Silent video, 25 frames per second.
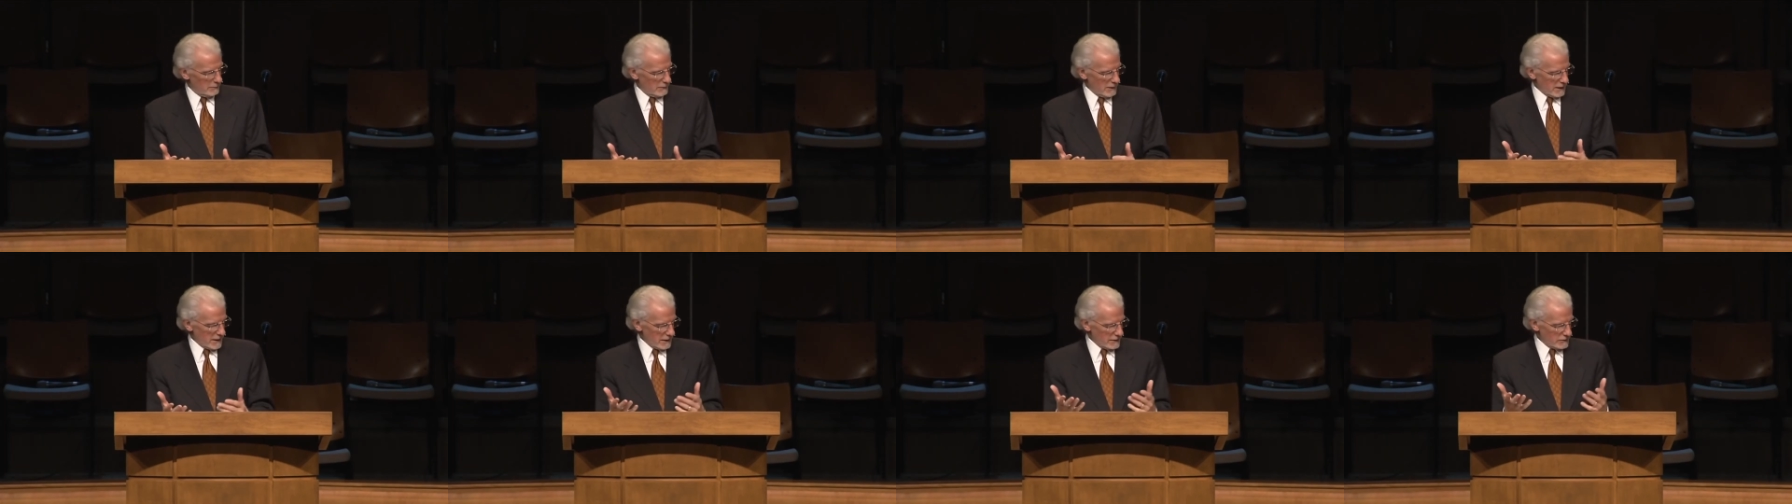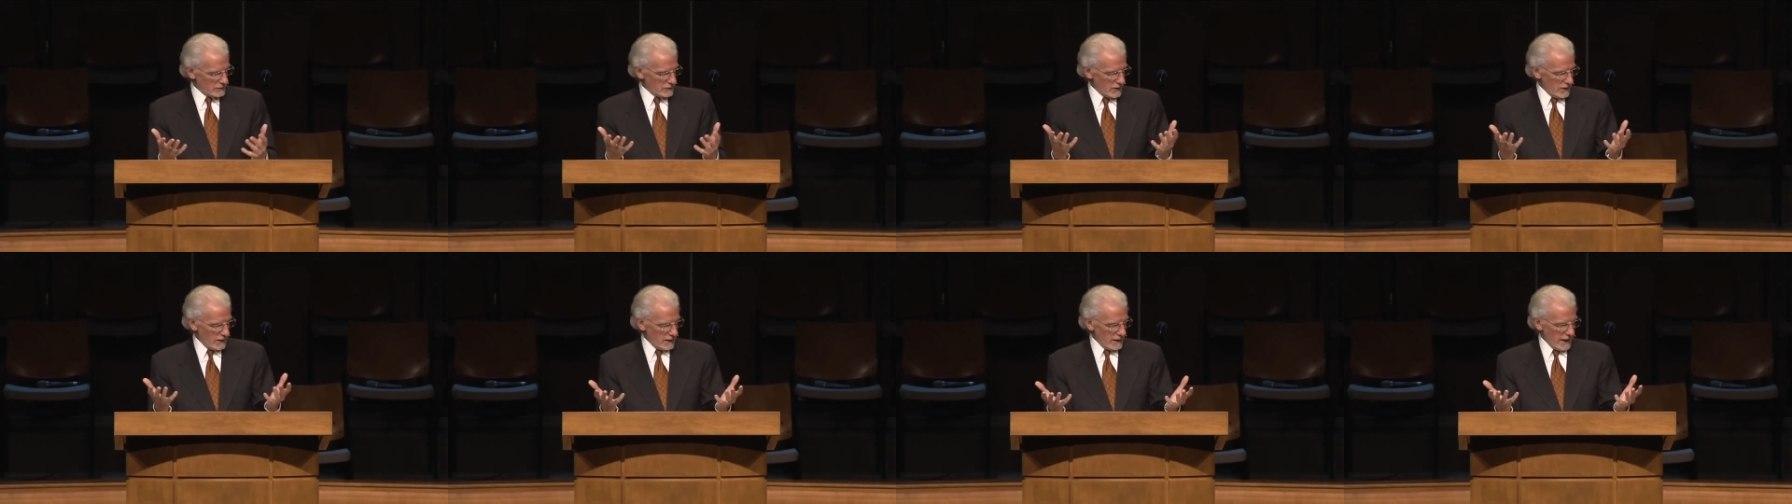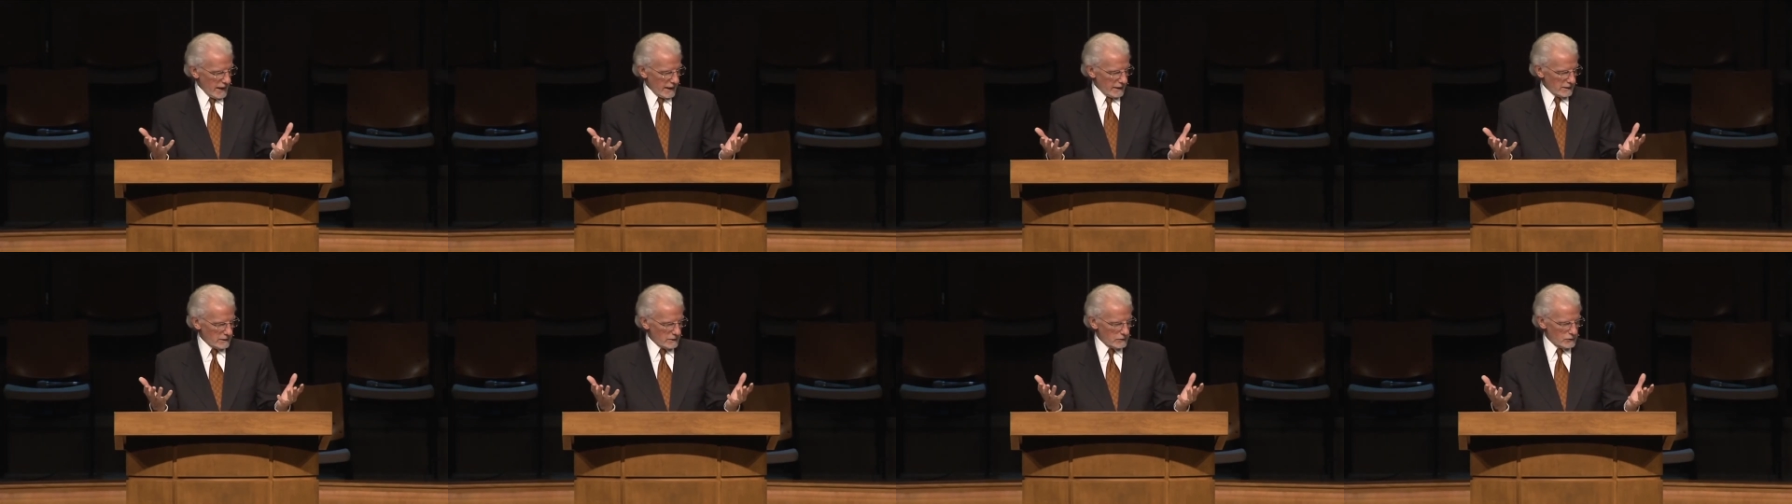because the
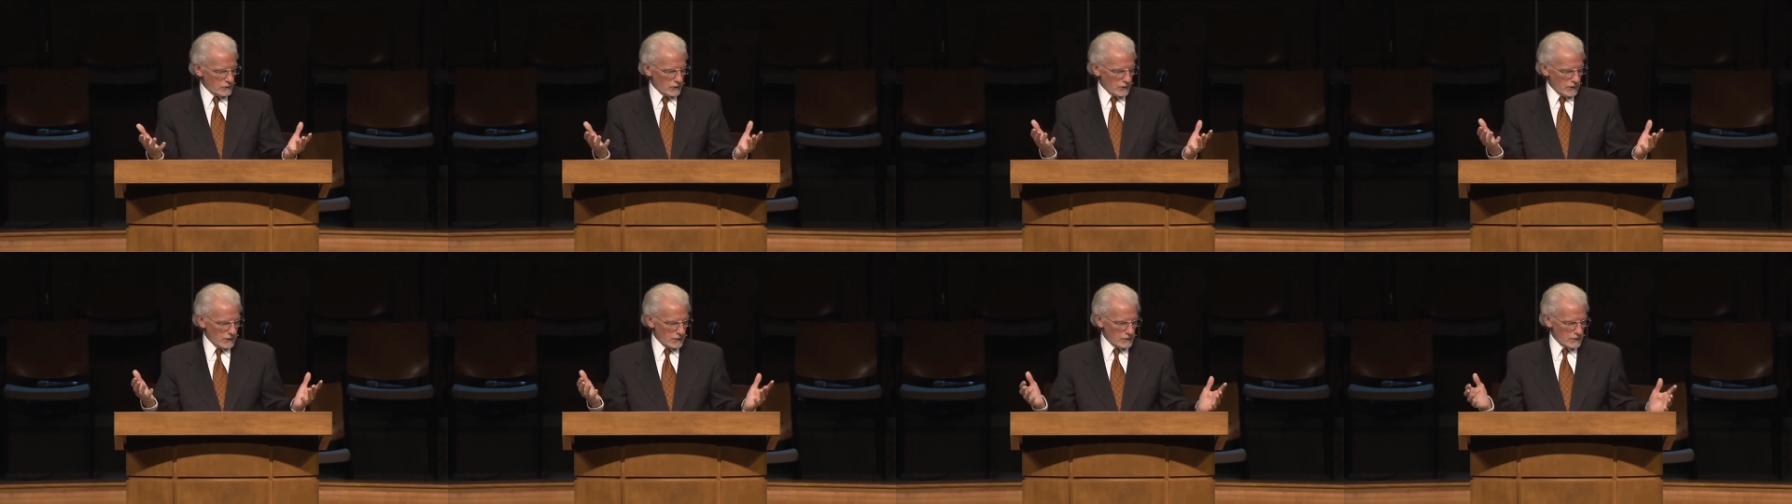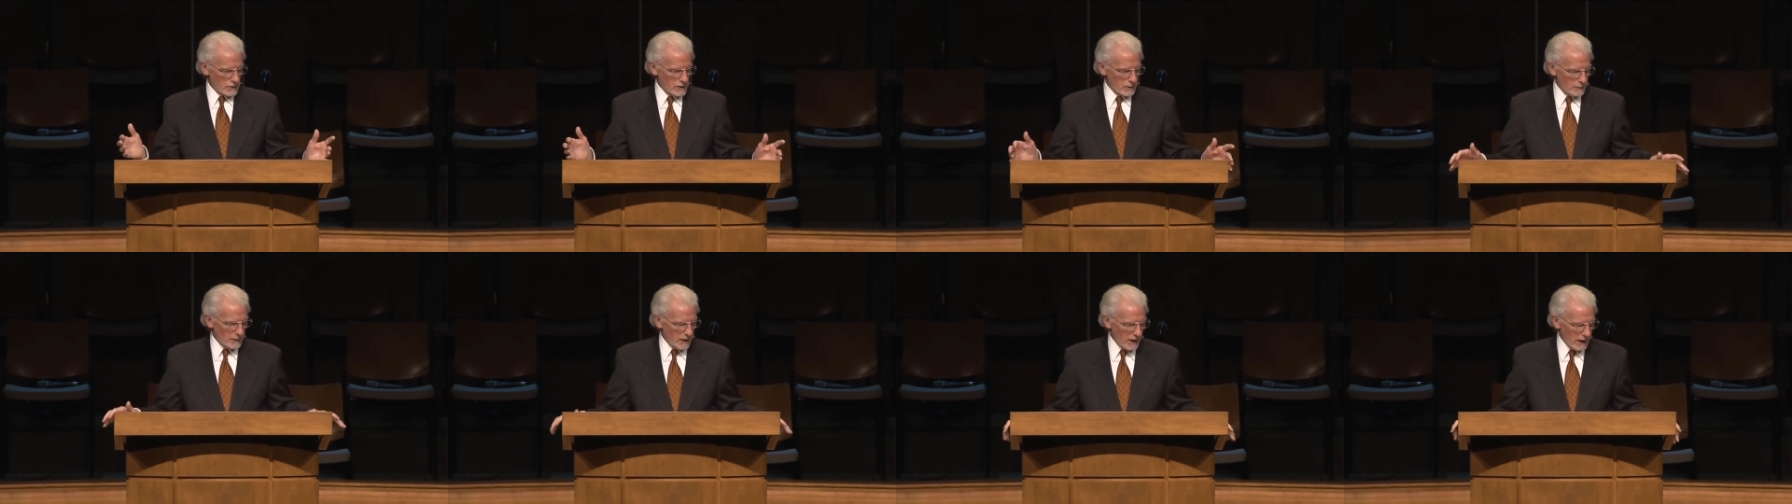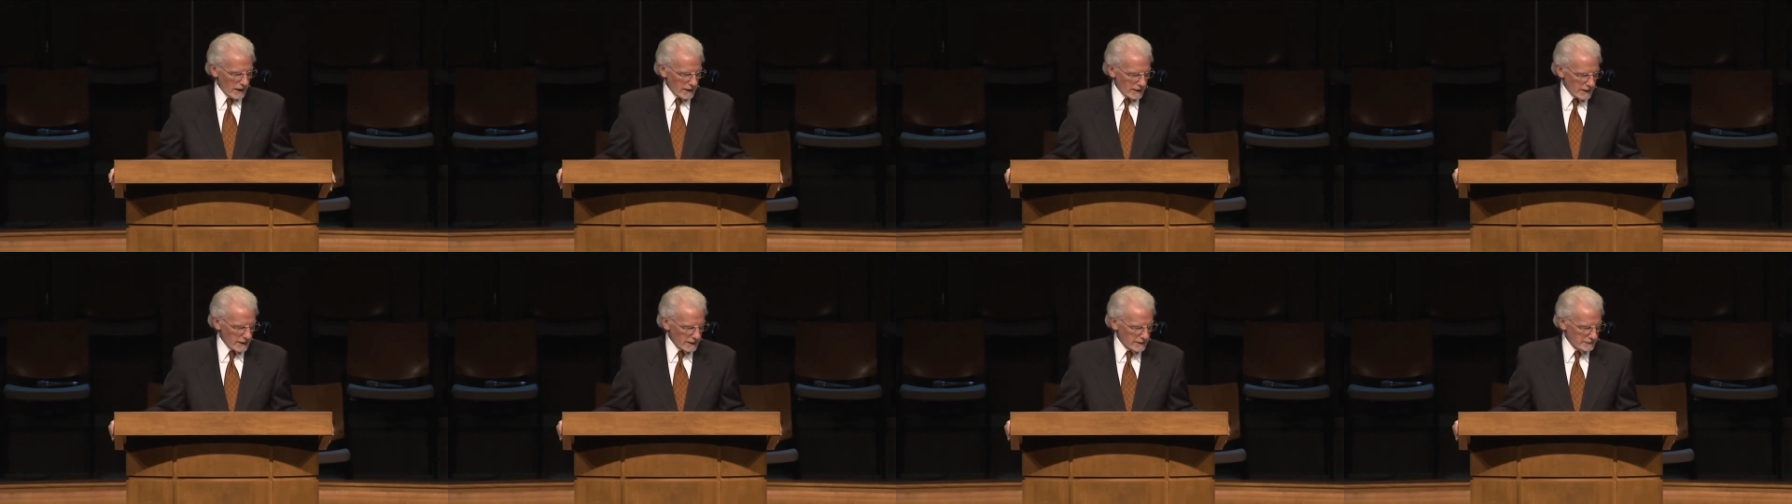analogy is the
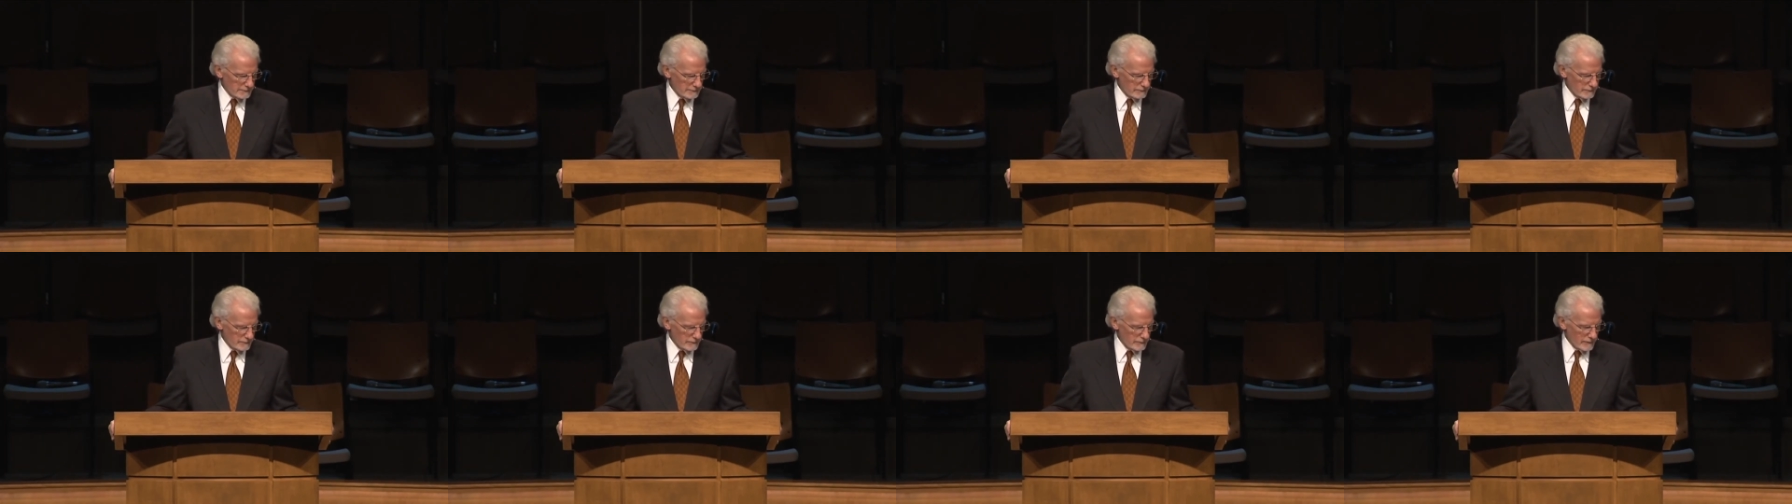body.